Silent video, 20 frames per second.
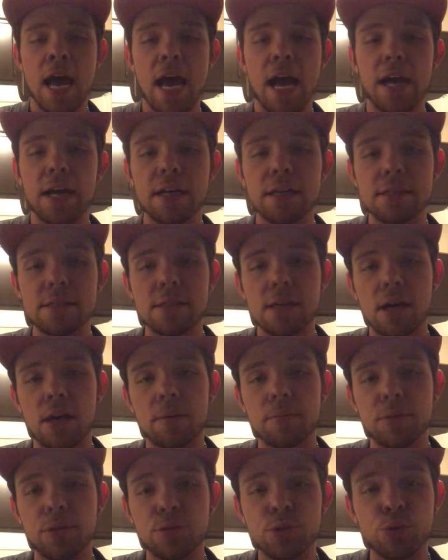as
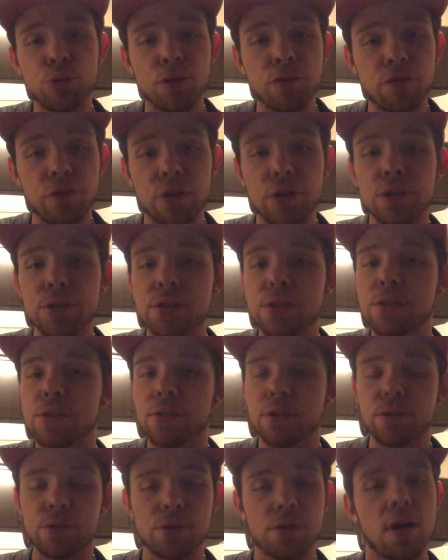you traverse
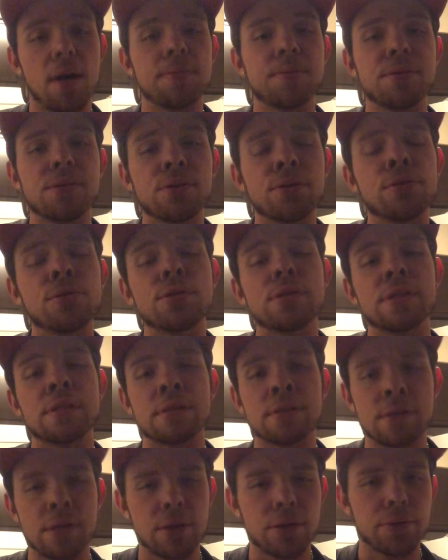those obstacles,
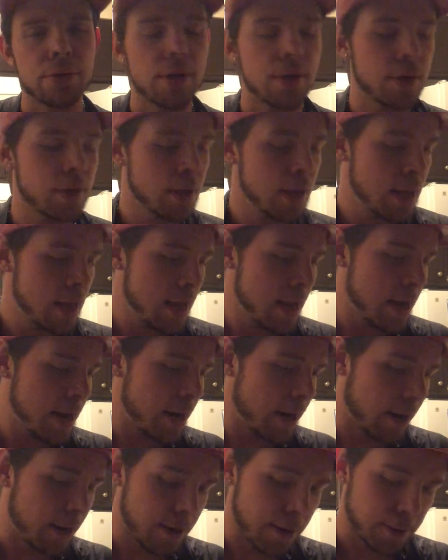etc.
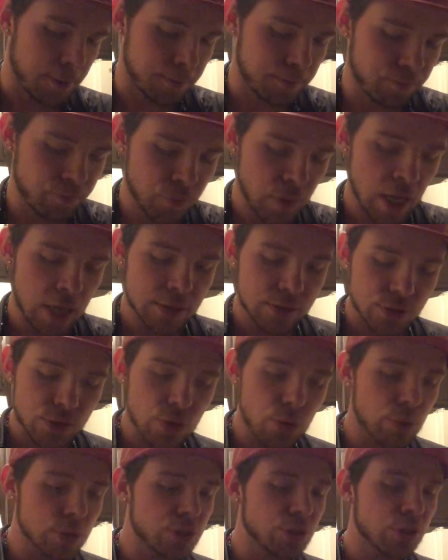
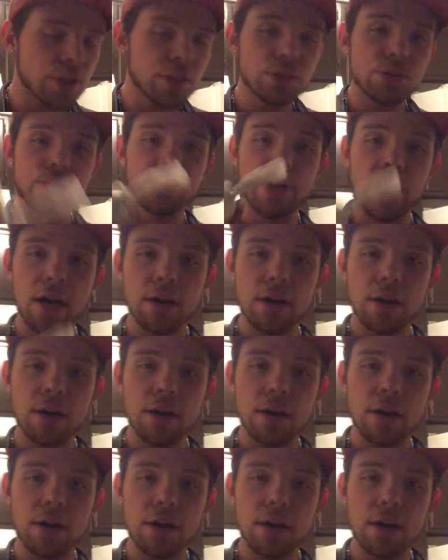So what you're going to do